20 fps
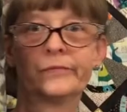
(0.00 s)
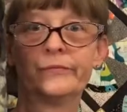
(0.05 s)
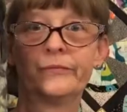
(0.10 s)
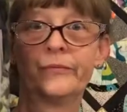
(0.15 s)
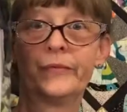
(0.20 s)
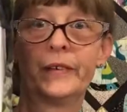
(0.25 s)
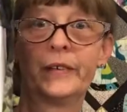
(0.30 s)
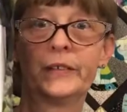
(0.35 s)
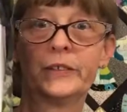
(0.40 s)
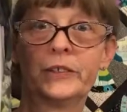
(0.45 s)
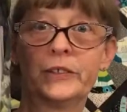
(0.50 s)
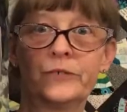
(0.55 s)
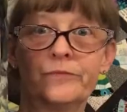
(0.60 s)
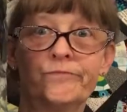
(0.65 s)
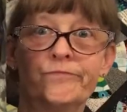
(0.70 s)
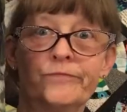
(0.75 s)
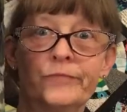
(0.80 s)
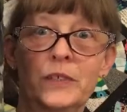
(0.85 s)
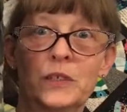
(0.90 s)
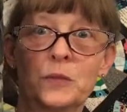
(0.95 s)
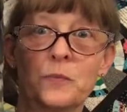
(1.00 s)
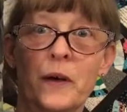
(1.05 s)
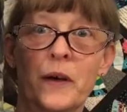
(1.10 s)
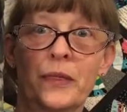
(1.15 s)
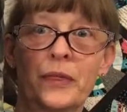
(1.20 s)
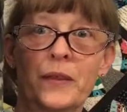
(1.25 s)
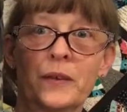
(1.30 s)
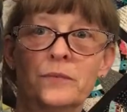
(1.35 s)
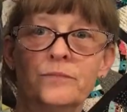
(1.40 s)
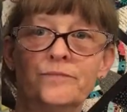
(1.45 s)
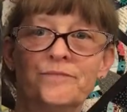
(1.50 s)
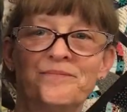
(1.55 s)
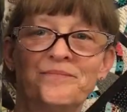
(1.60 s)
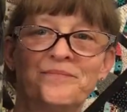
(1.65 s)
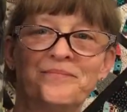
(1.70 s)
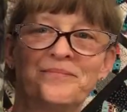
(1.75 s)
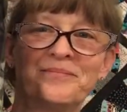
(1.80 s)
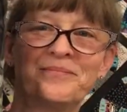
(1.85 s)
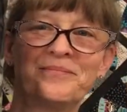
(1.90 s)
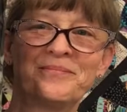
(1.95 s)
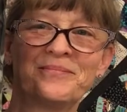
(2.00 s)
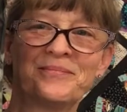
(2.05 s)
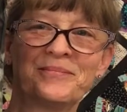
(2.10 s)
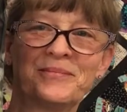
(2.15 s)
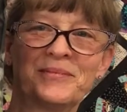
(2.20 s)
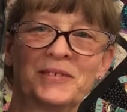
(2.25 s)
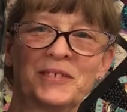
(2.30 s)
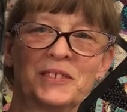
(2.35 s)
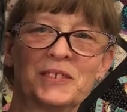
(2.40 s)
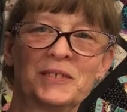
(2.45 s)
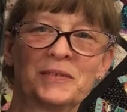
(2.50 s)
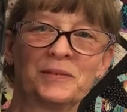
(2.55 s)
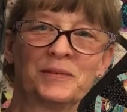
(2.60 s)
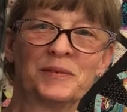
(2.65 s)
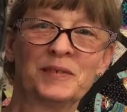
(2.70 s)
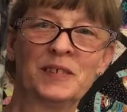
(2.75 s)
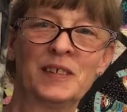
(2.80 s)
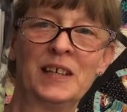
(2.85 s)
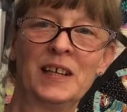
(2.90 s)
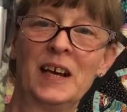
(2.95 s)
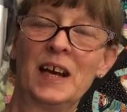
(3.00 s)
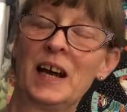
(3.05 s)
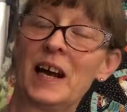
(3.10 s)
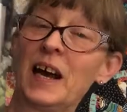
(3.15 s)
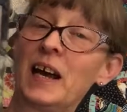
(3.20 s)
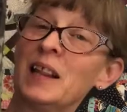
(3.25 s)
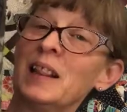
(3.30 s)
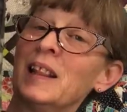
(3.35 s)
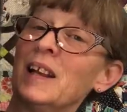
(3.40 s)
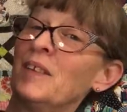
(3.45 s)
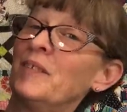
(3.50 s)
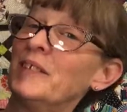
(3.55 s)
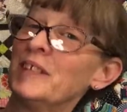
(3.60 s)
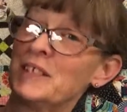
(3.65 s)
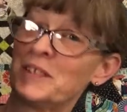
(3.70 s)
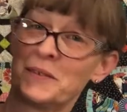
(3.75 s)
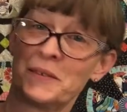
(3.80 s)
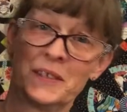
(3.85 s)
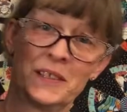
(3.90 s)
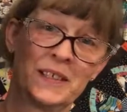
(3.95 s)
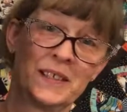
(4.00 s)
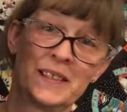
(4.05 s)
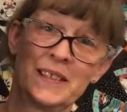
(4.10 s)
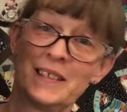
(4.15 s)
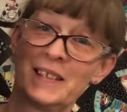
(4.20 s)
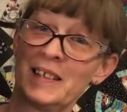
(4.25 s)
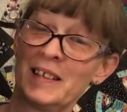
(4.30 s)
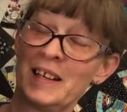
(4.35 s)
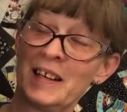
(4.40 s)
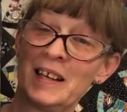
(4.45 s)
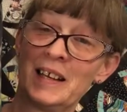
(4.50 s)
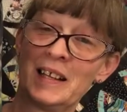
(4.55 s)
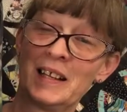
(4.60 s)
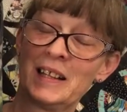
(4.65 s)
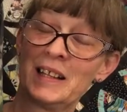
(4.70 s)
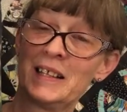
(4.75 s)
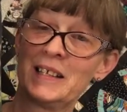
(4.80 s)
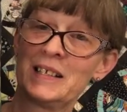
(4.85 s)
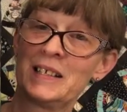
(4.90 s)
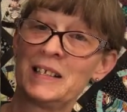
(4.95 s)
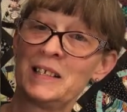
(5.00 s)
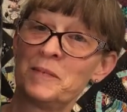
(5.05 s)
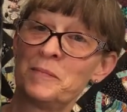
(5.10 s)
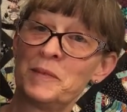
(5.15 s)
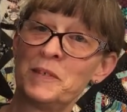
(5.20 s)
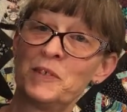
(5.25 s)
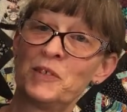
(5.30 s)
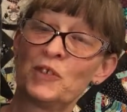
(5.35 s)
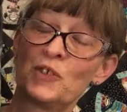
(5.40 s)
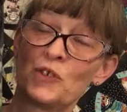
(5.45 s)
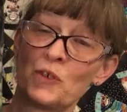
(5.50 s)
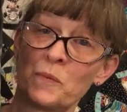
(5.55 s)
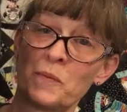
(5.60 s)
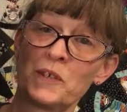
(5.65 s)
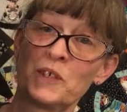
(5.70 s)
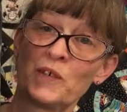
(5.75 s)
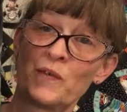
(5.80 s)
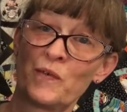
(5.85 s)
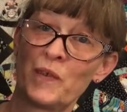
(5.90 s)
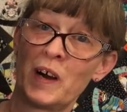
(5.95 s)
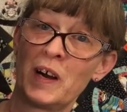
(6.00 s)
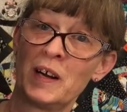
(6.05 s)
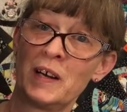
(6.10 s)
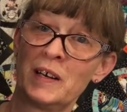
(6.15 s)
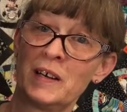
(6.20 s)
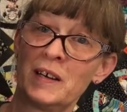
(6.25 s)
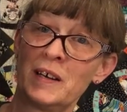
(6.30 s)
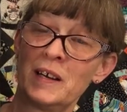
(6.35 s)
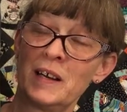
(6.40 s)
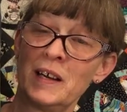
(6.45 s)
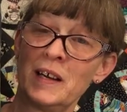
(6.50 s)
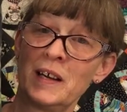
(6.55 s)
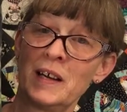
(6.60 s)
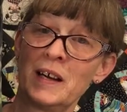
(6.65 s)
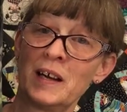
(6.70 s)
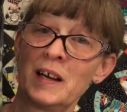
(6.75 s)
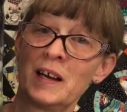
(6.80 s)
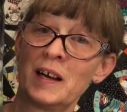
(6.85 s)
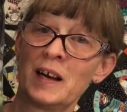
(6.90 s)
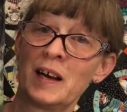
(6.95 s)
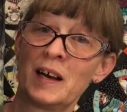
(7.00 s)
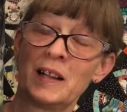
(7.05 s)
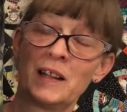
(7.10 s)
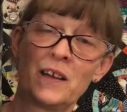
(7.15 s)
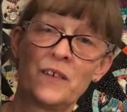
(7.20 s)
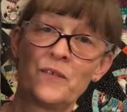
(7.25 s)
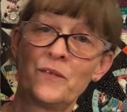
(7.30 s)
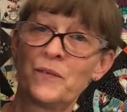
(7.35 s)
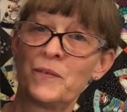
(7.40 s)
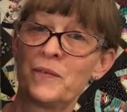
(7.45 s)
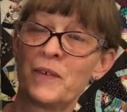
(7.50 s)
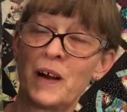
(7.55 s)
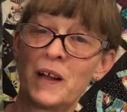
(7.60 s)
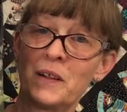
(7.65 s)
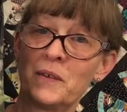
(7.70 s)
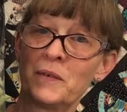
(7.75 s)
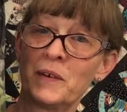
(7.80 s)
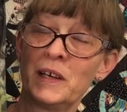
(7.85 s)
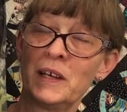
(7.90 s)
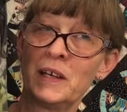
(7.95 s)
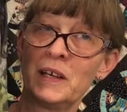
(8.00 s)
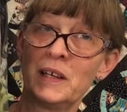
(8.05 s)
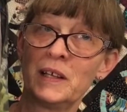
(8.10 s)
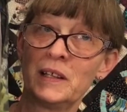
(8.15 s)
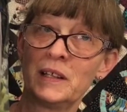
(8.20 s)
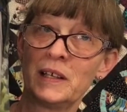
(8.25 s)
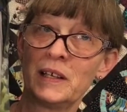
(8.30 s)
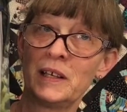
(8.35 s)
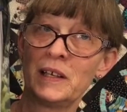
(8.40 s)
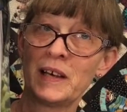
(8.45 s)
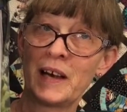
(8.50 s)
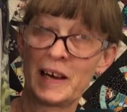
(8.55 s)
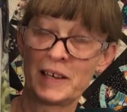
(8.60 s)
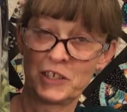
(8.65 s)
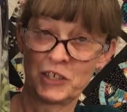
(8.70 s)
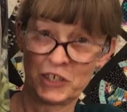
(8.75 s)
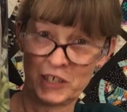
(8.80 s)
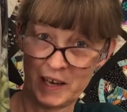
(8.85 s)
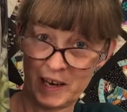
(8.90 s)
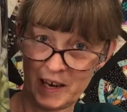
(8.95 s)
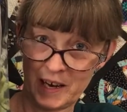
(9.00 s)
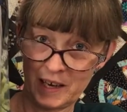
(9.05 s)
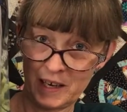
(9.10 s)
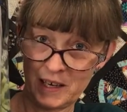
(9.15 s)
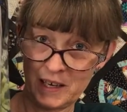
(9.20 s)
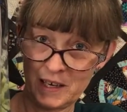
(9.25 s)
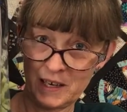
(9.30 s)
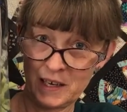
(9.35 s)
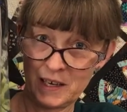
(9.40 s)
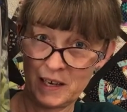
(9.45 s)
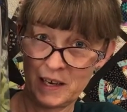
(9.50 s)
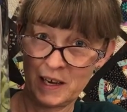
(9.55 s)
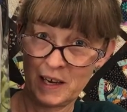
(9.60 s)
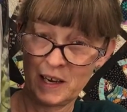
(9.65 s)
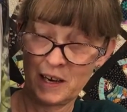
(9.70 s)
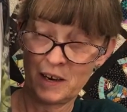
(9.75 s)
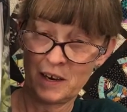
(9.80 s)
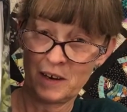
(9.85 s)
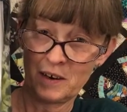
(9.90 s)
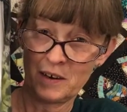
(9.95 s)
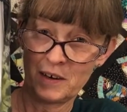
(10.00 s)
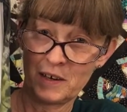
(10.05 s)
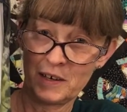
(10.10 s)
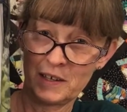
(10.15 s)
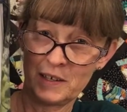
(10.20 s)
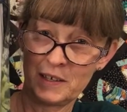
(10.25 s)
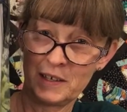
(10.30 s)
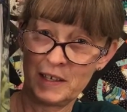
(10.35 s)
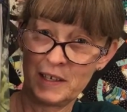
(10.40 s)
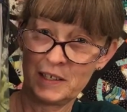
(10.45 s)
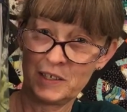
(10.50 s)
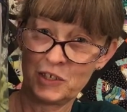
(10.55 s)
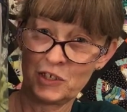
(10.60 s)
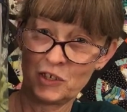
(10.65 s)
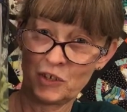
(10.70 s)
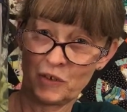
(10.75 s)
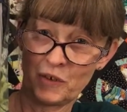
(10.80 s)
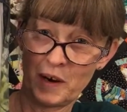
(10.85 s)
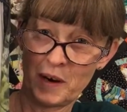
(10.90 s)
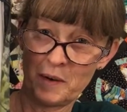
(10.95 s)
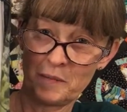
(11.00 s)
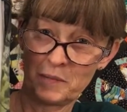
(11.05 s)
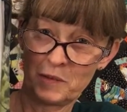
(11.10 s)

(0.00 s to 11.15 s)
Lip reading: Finish this month. So I love this one. This has been so much fun. I love following the hashtag on Instagram.